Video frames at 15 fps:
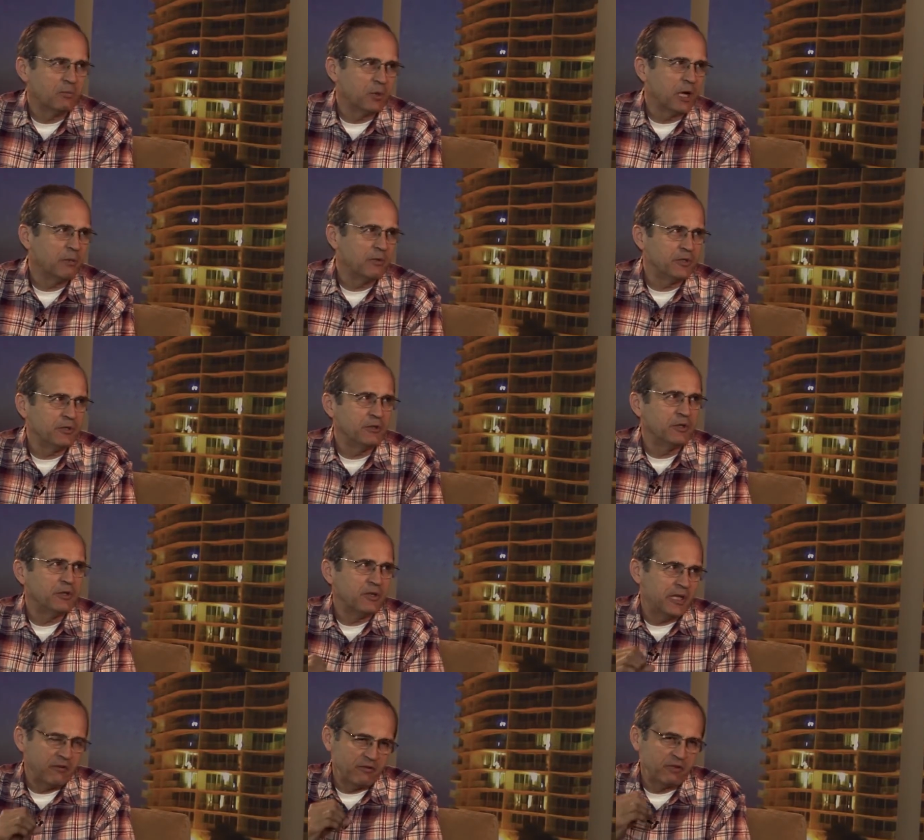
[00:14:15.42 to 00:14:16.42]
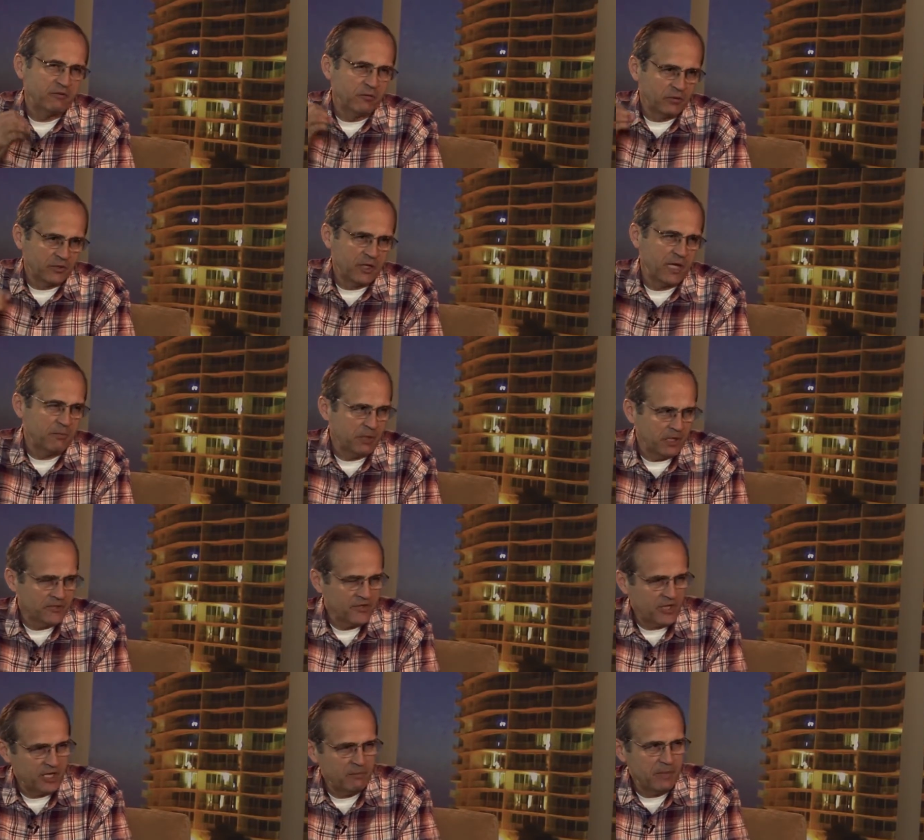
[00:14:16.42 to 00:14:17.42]
apartment unit, having a full-time
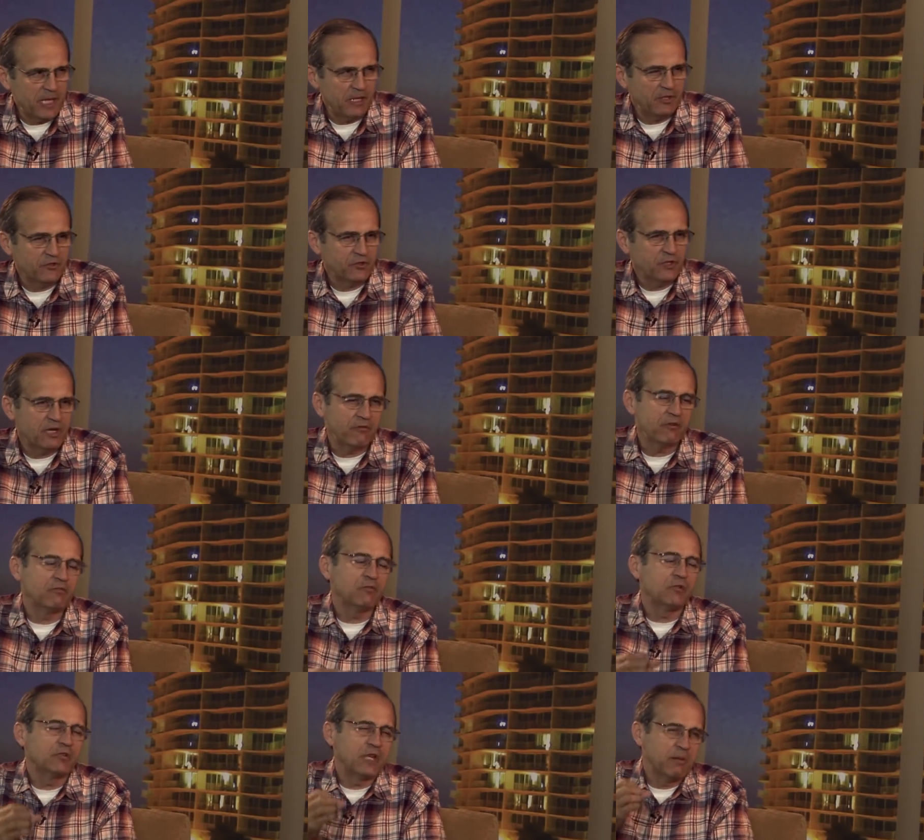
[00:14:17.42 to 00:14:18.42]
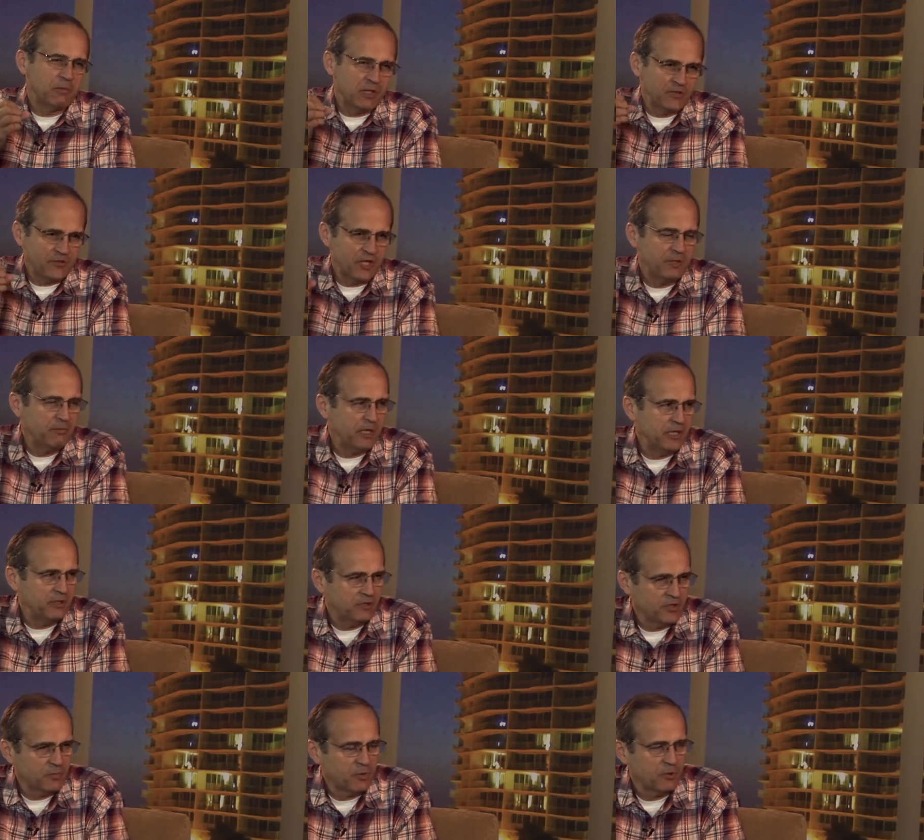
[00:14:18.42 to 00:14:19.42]
on-site manager, having a full-time on-site
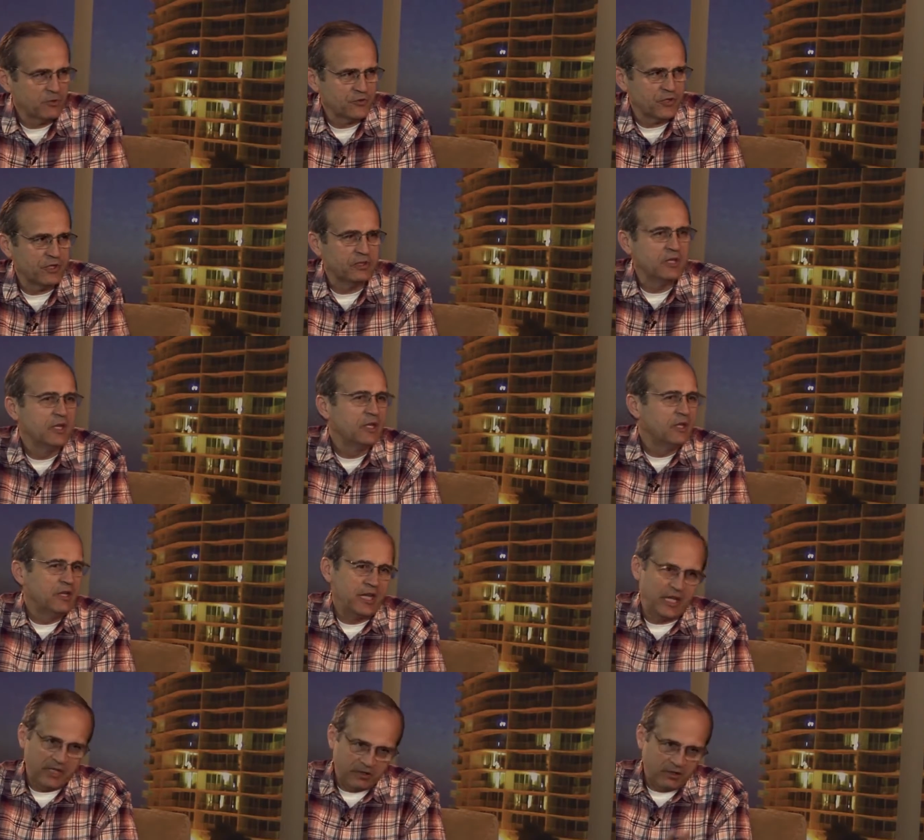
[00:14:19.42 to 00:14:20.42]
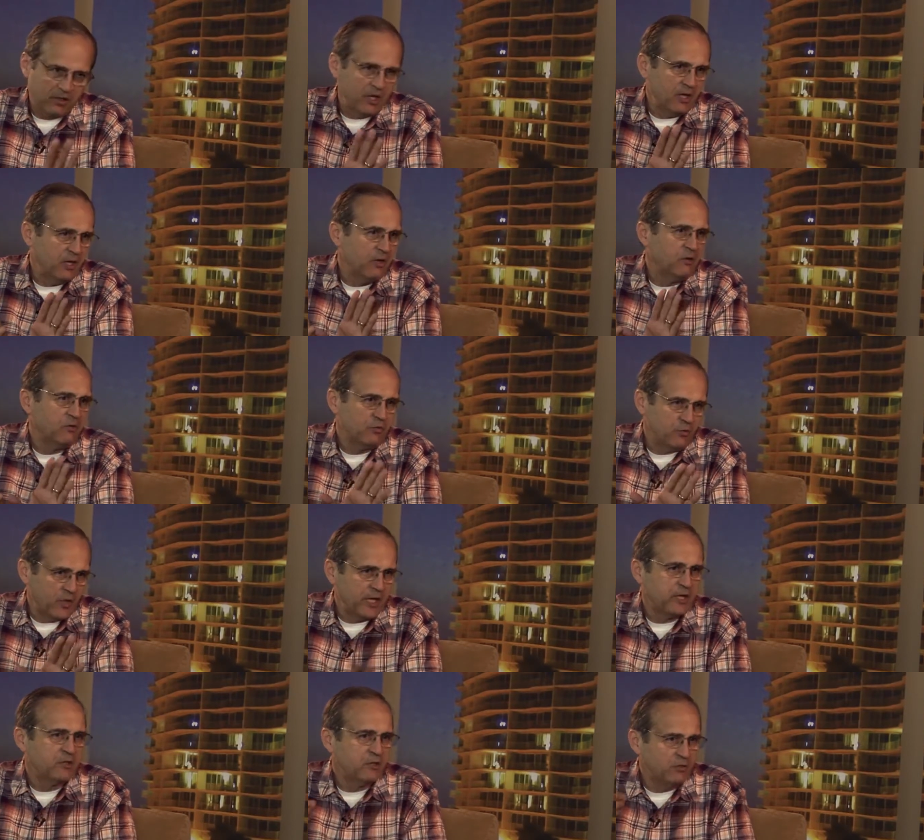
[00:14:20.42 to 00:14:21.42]
maintenance person, and uh,
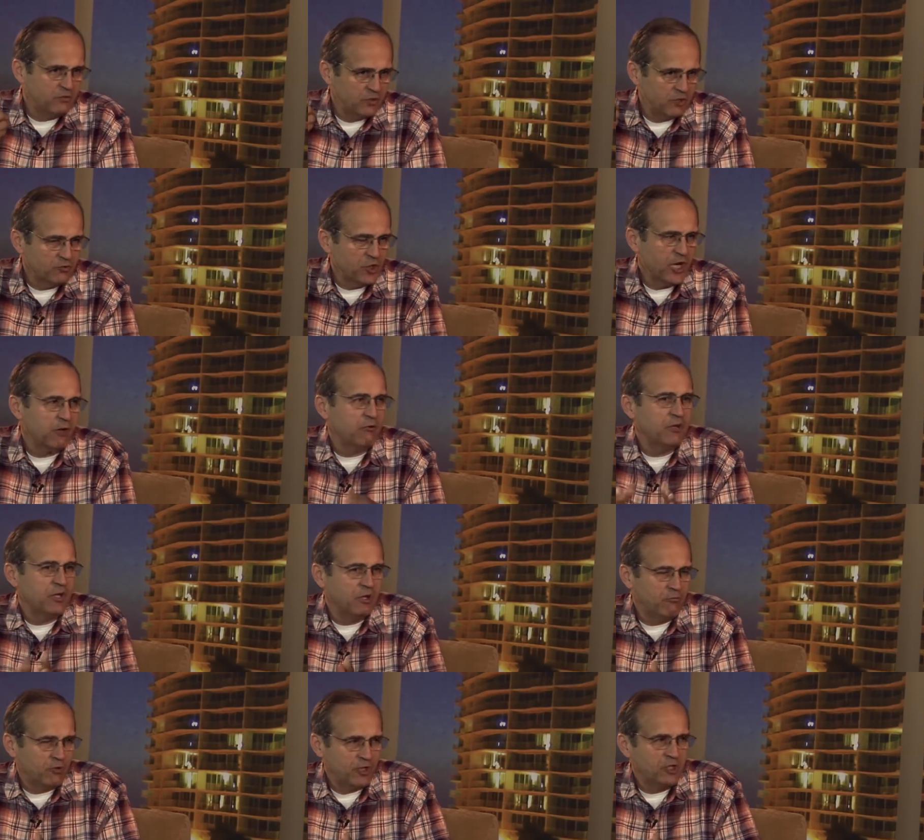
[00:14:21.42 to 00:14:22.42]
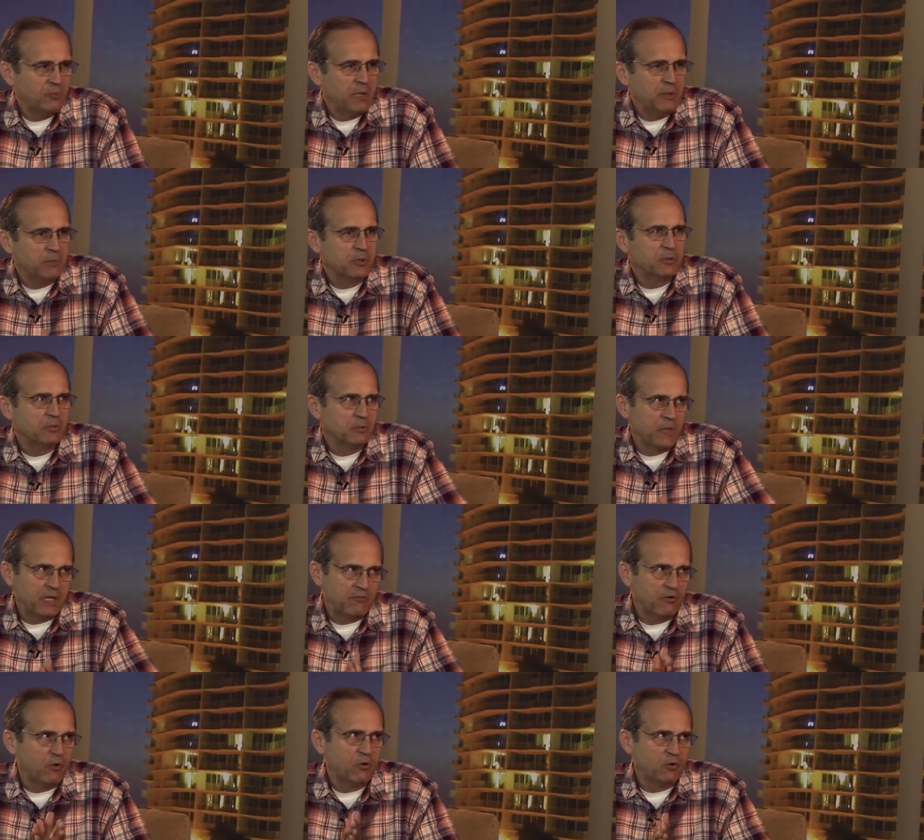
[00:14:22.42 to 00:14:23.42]
I could you know check in with these yeah. people
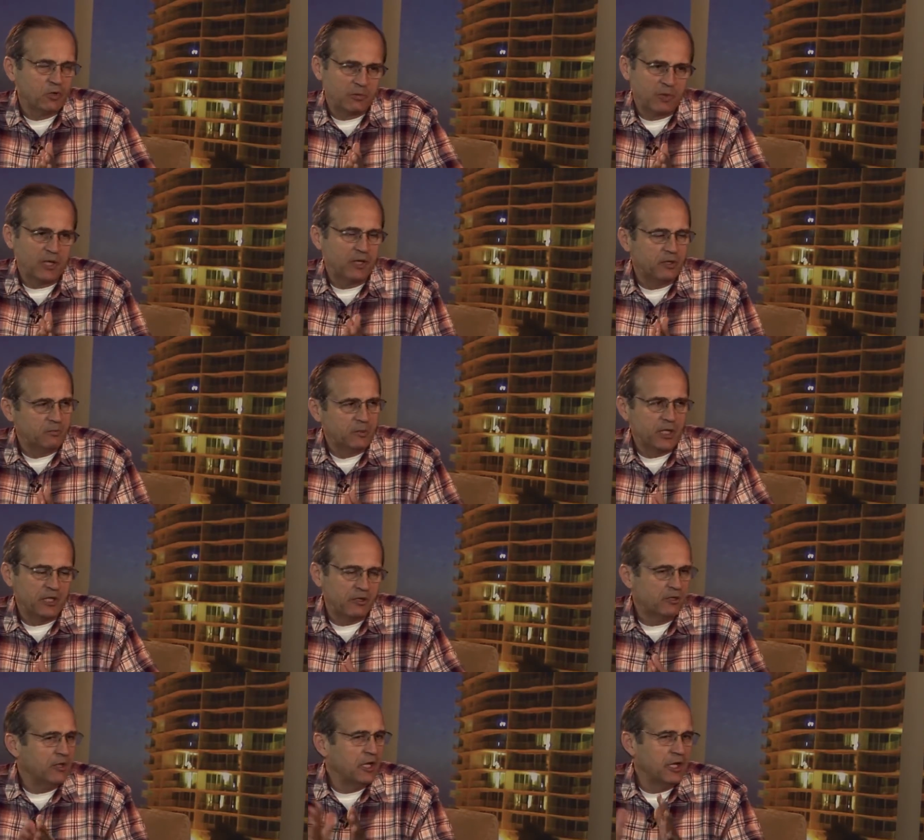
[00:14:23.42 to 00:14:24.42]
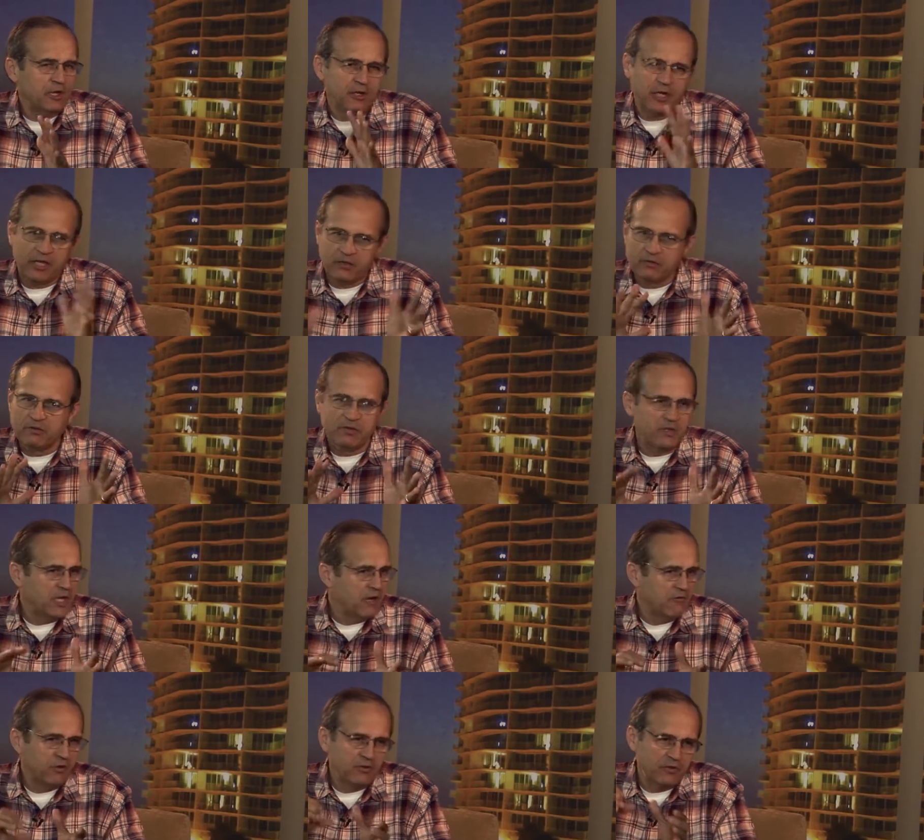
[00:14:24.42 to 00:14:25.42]
by phone or by by internet and
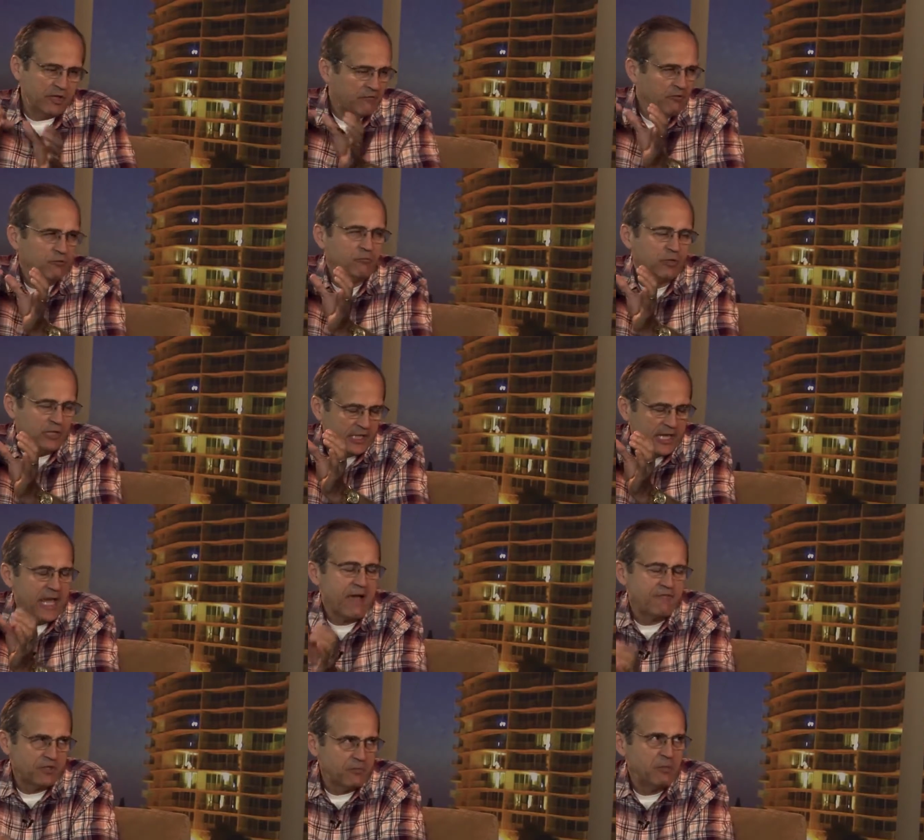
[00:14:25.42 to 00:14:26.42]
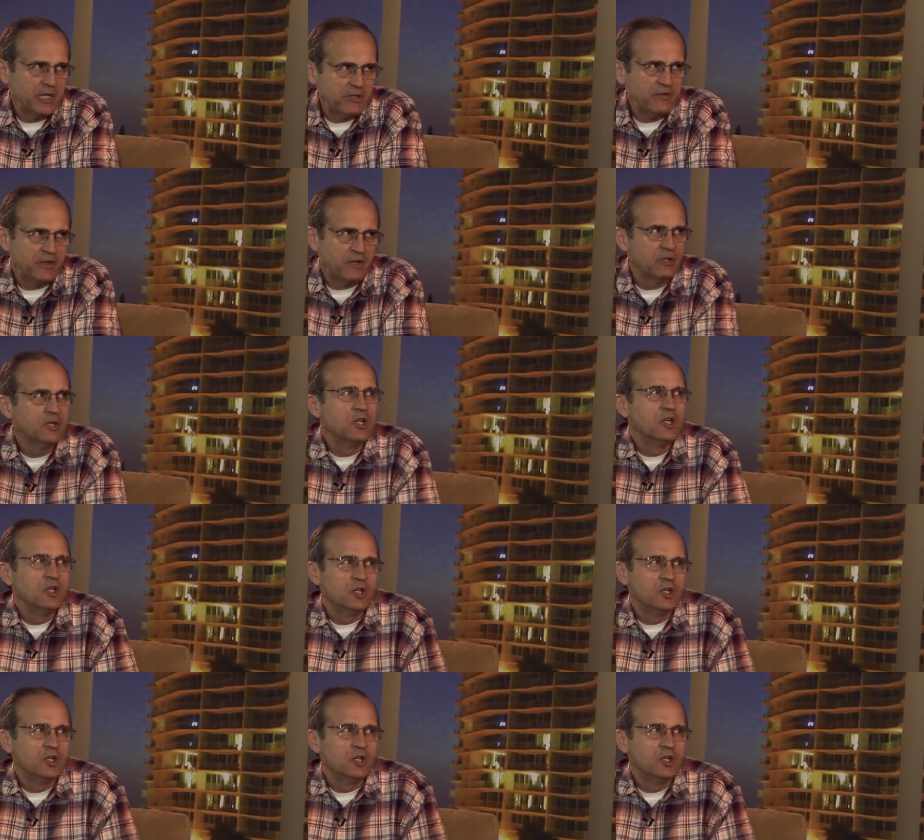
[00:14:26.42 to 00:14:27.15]
never never really have to be there.